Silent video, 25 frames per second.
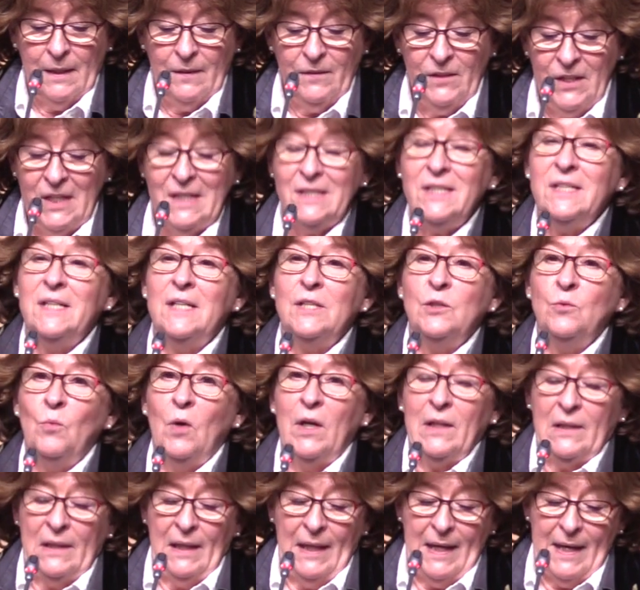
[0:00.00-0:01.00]
This is
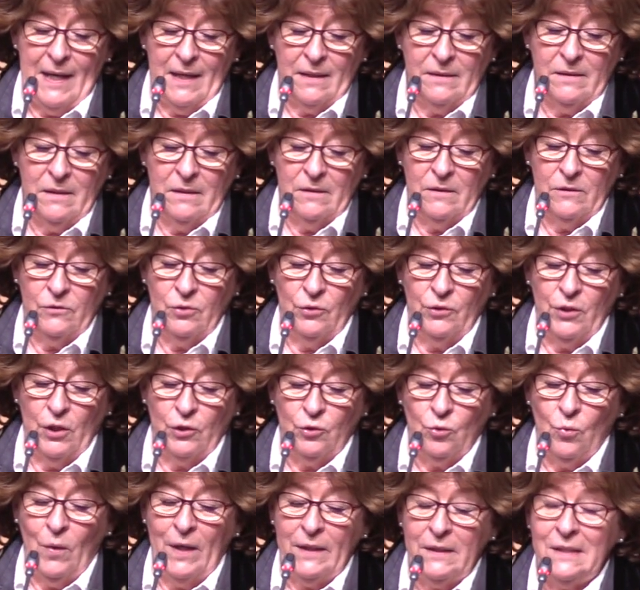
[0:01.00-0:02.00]
what led to the
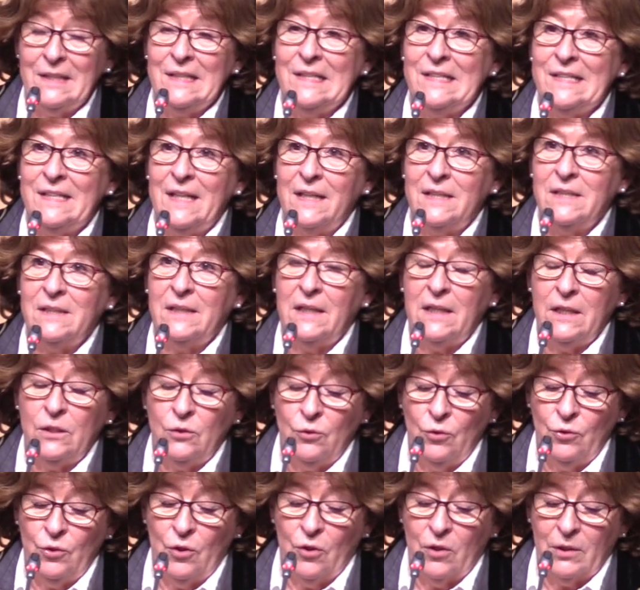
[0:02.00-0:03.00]
2016
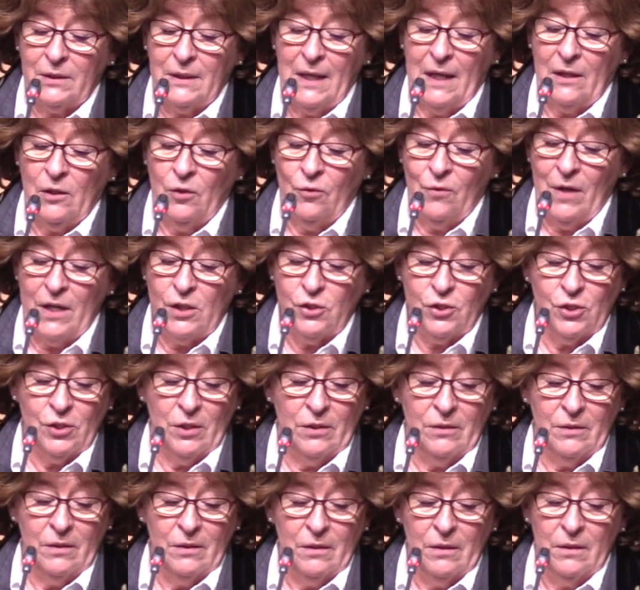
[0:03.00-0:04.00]
New York
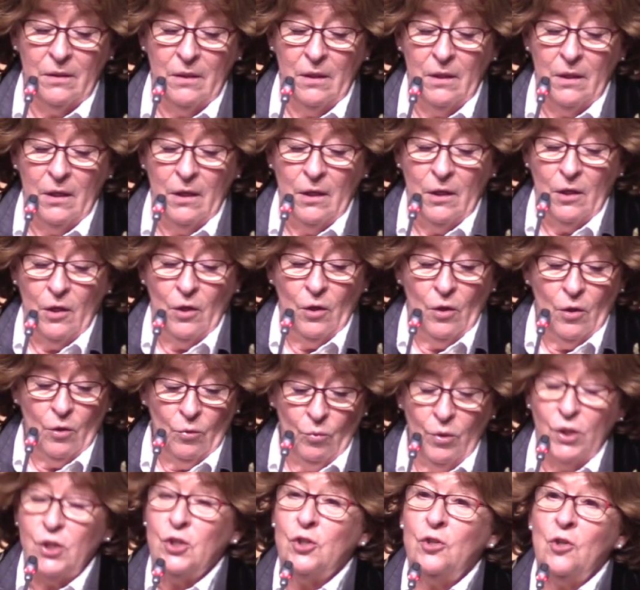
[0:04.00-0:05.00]
Declaration,
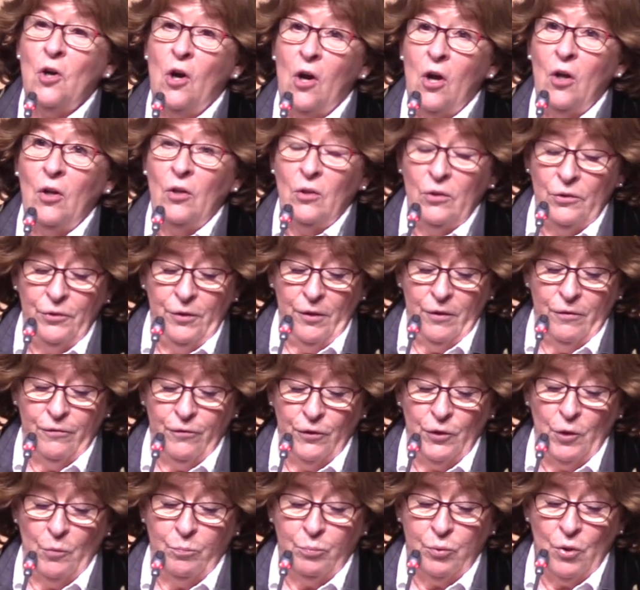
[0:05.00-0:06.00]
which called
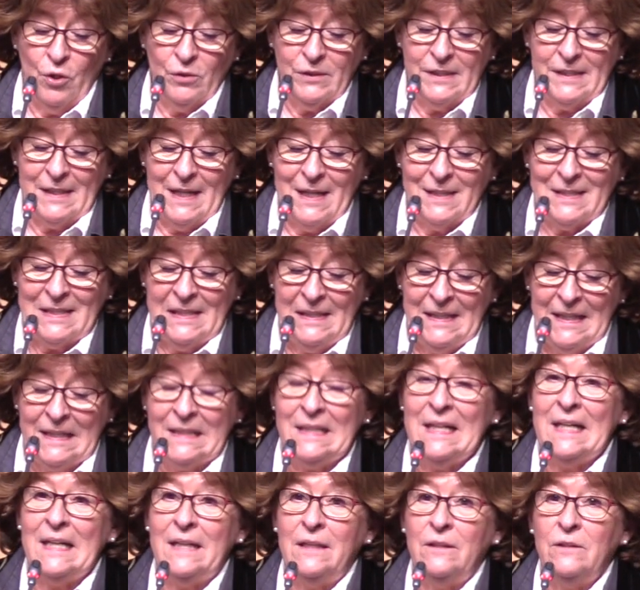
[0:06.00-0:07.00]
for the process
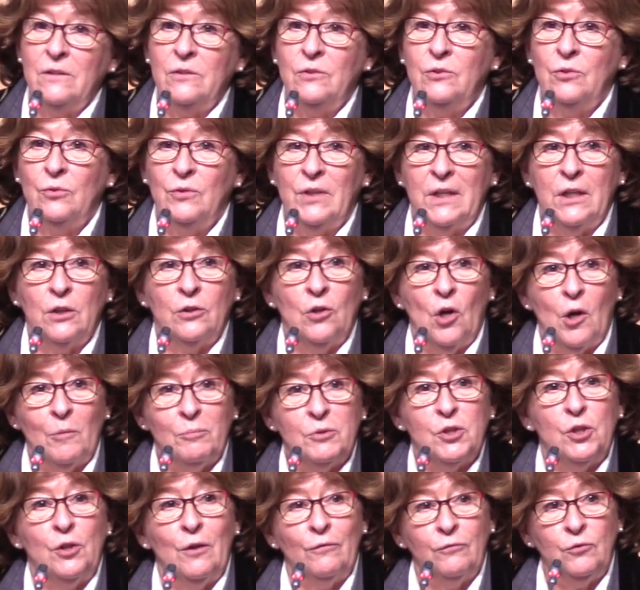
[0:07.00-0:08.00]
leading to the
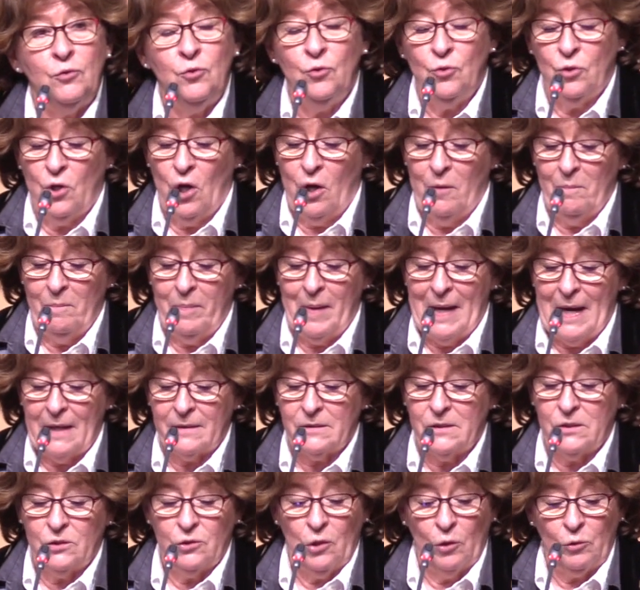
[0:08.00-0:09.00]
adoption of two
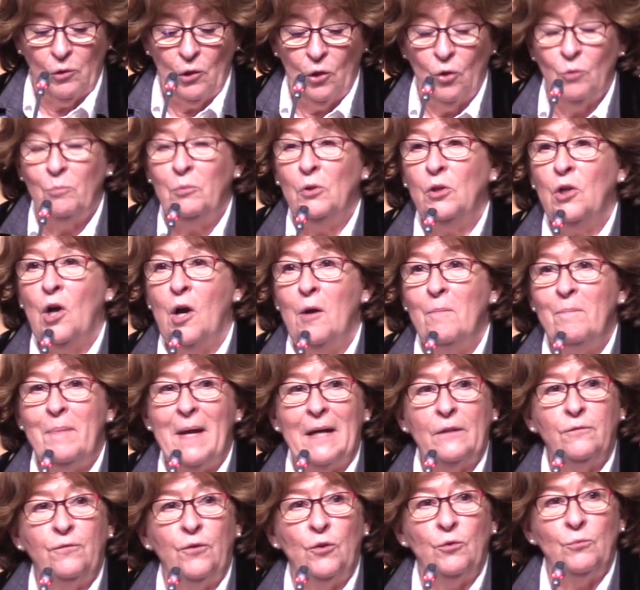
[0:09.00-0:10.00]
compacts, the Global
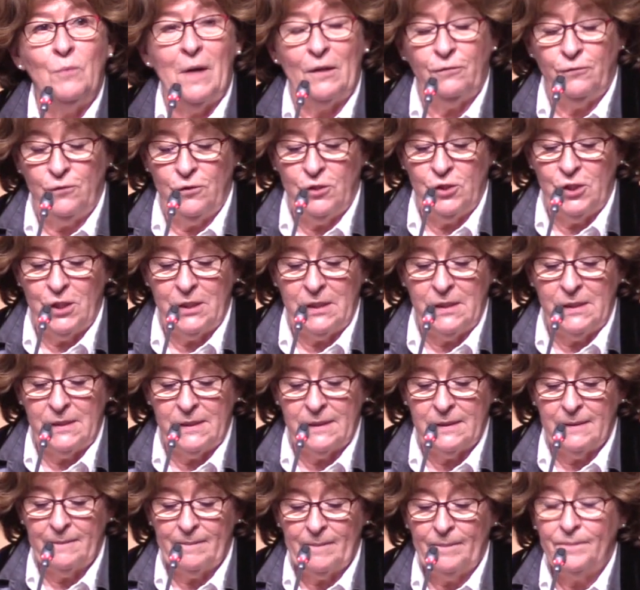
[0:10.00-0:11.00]
Compact for
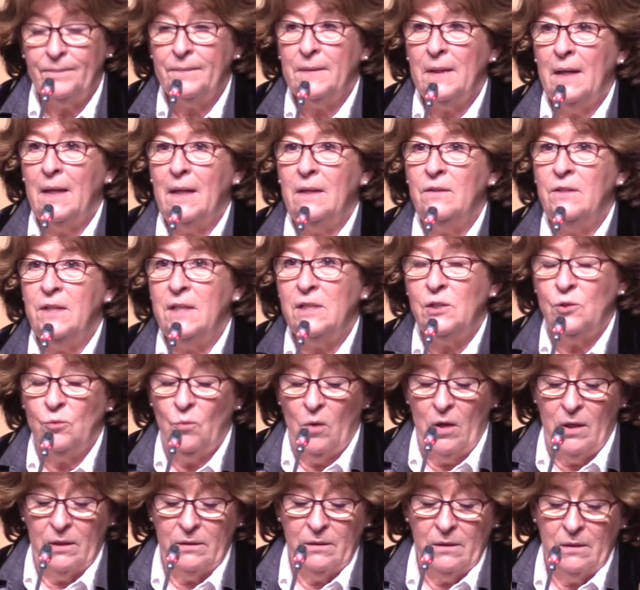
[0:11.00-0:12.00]
Refugees and this
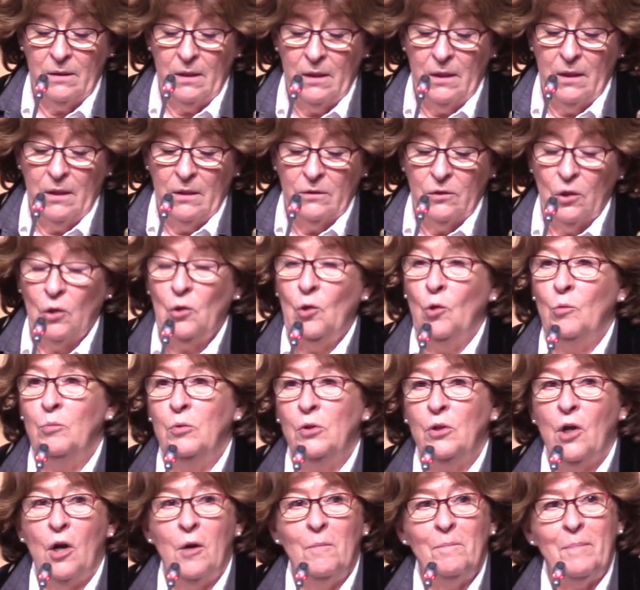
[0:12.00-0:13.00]
one, the
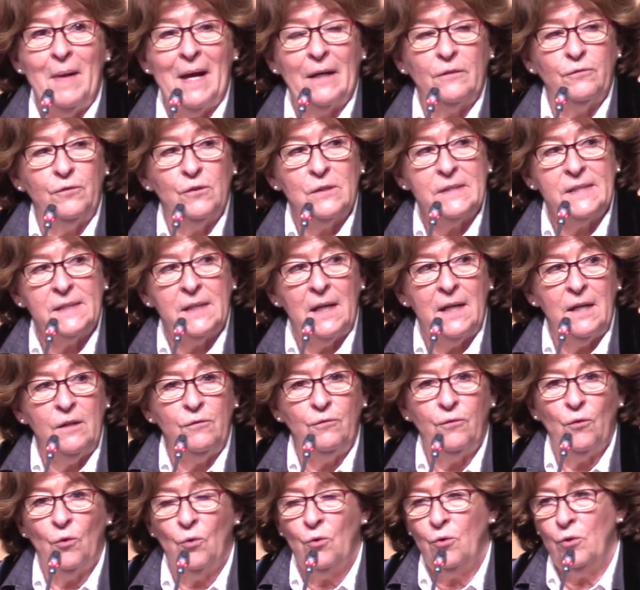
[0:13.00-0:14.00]
Global Compact for
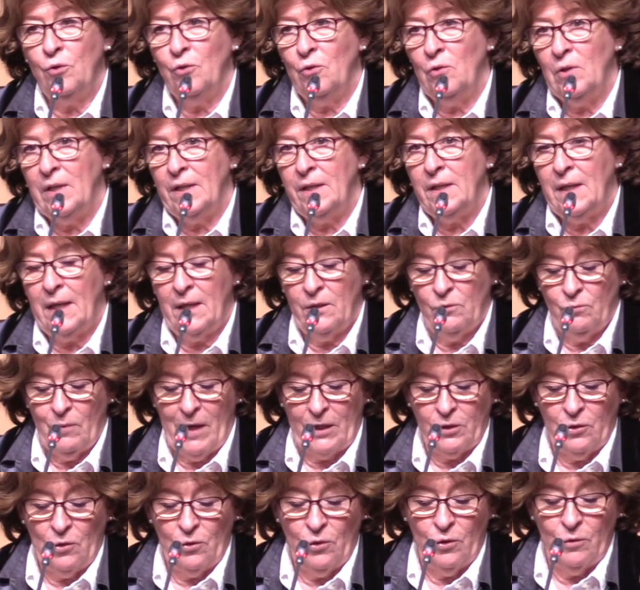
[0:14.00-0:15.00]
Safe, Orderly, and
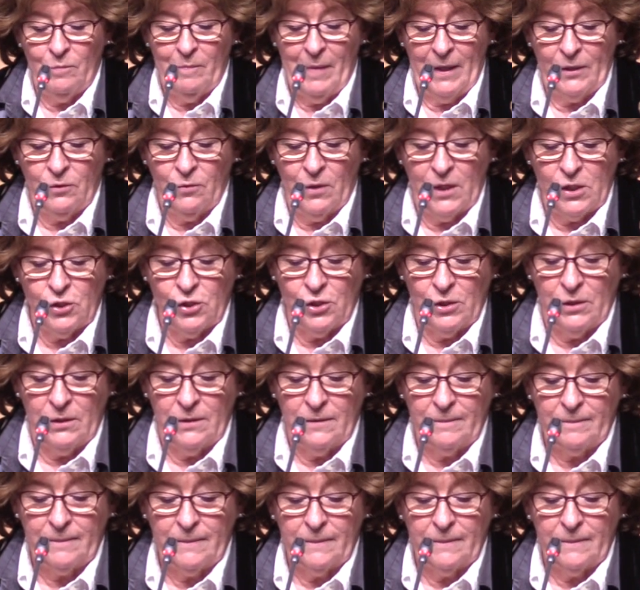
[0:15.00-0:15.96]
Regular Migration.